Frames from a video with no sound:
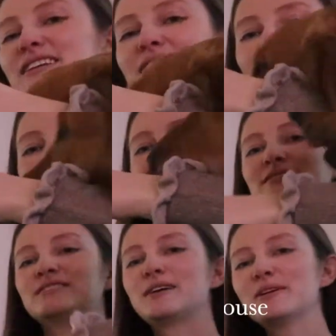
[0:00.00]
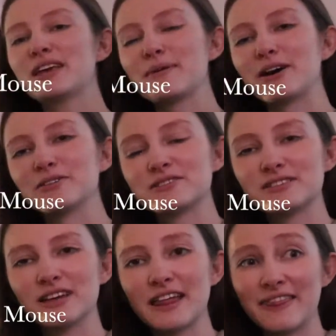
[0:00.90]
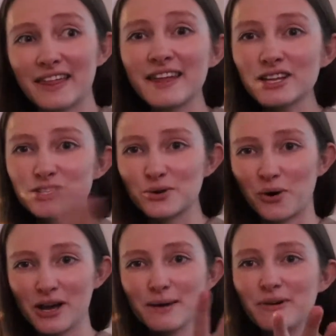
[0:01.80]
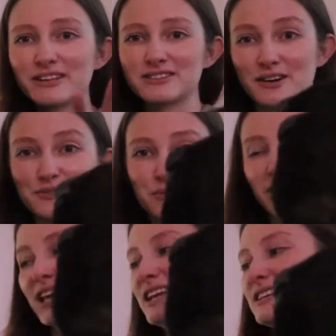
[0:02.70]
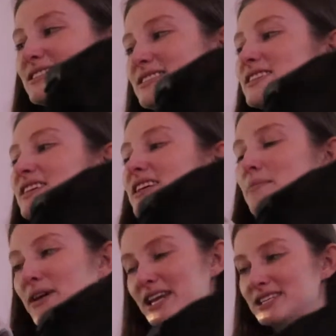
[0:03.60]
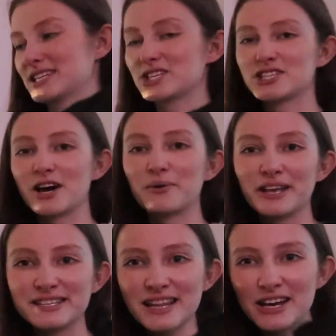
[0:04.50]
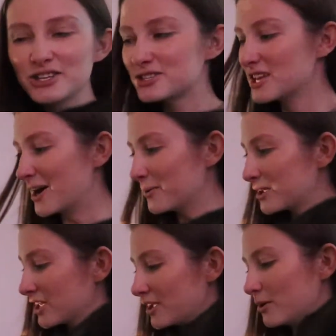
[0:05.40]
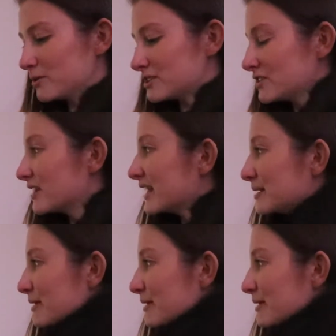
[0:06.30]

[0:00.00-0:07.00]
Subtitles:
got her a Mickey Mouse. They think it's a toy, but it's not a toy. It is my niece's. So isn't that so cute? Are you kidding